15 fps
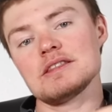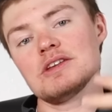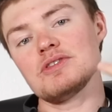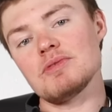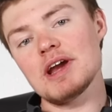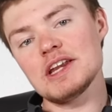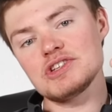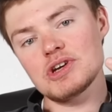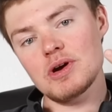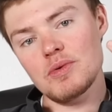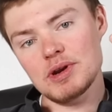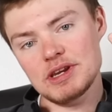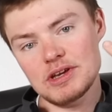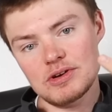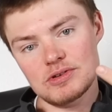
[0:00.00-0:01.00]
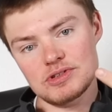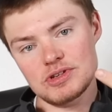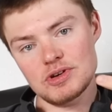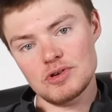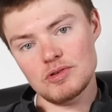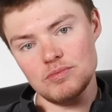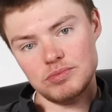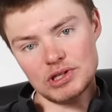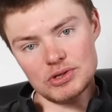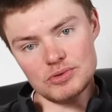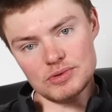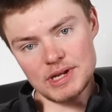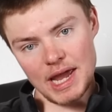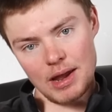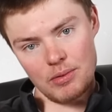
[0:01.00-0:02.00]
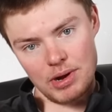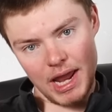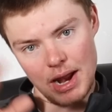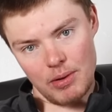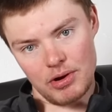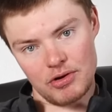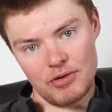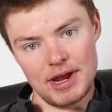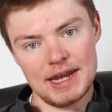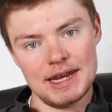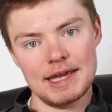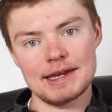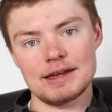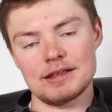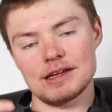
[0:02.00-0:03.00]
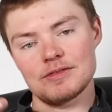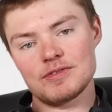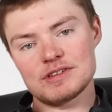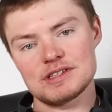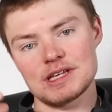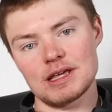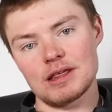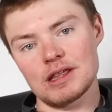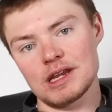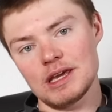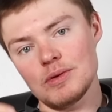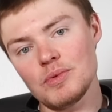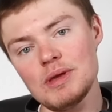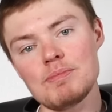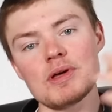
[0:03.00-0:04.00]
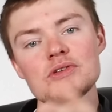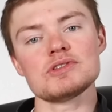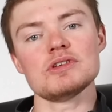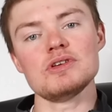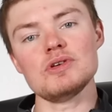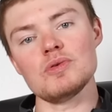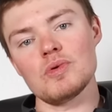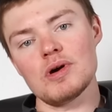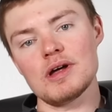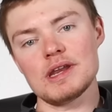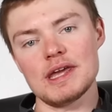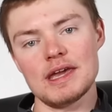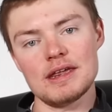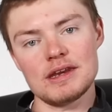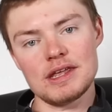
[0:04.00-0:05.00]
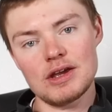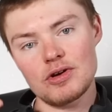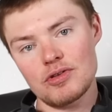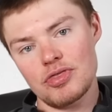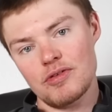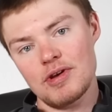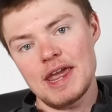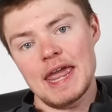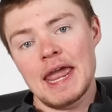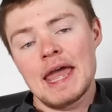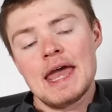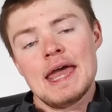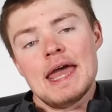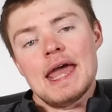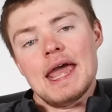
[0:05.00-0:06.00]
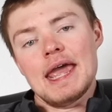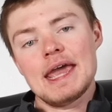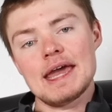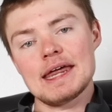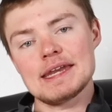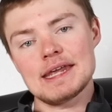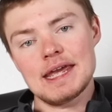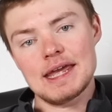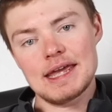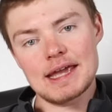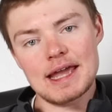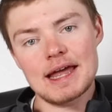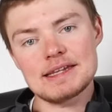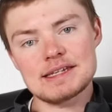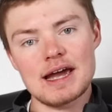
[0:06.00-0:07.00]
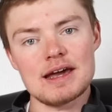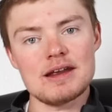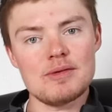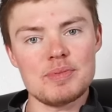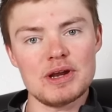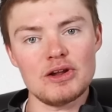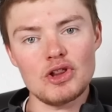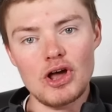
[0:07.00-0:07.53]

the derecho in year two blew down our grain handling facility, we built a new one in year three, and it got tied up in a